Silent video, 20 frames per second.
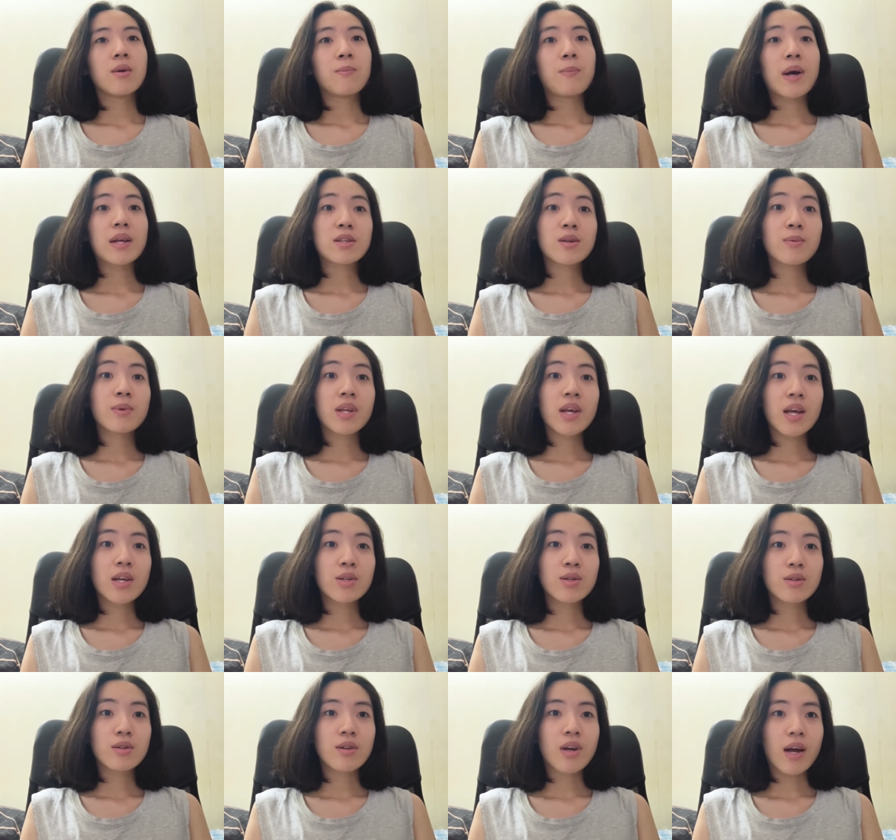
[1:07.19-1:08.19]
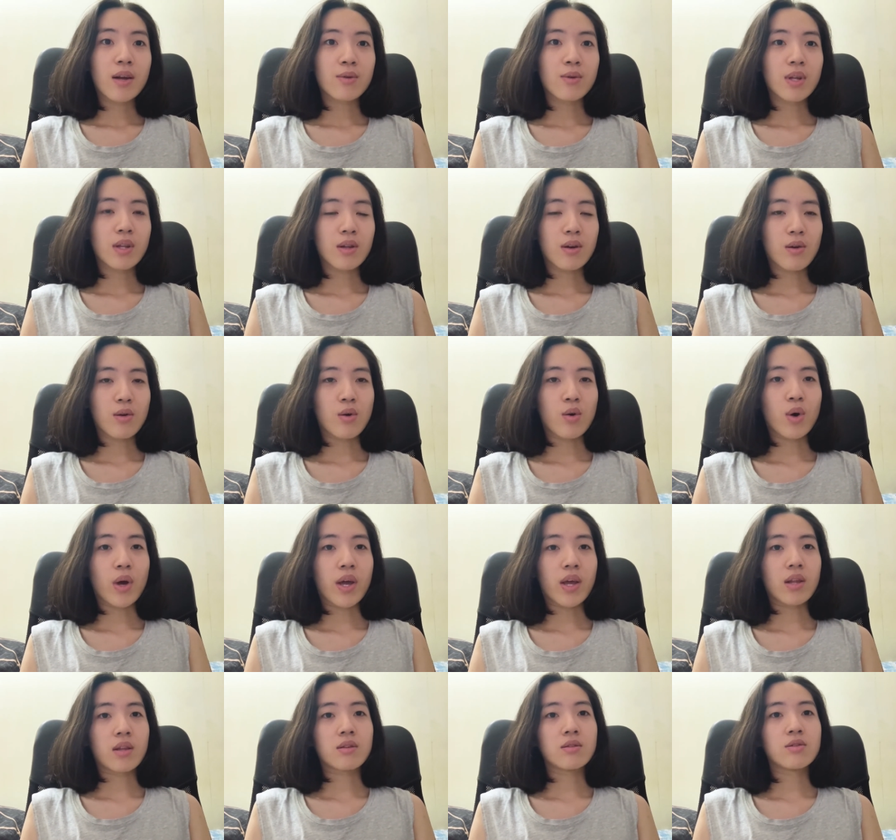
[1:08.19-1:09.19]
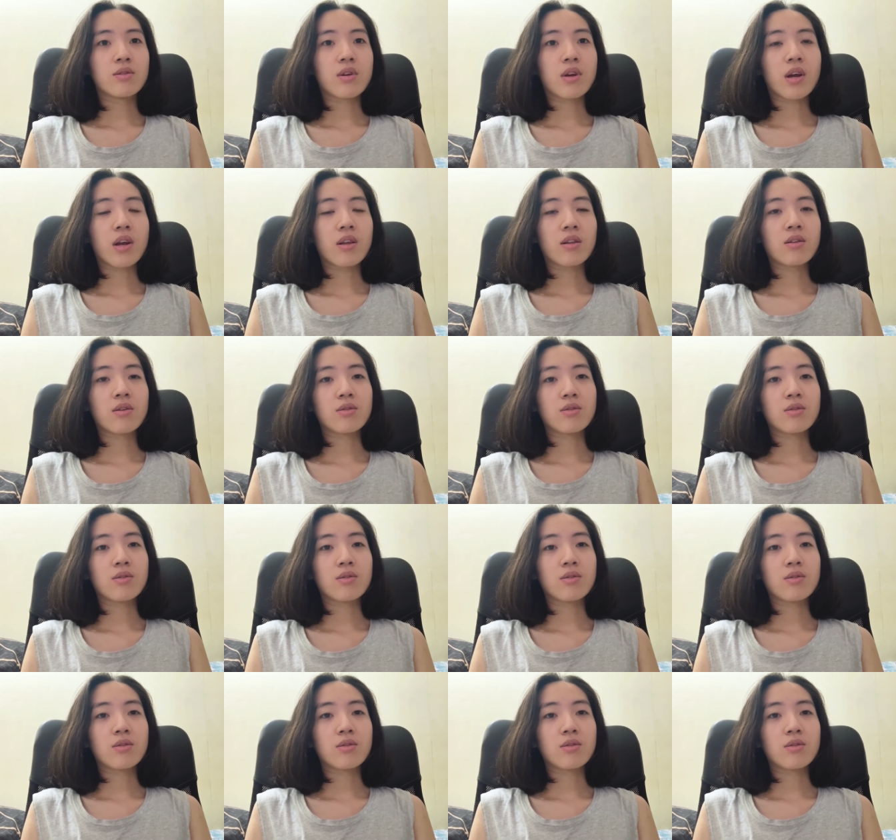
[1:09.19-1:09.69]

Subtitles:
Mass communication graduate ako and during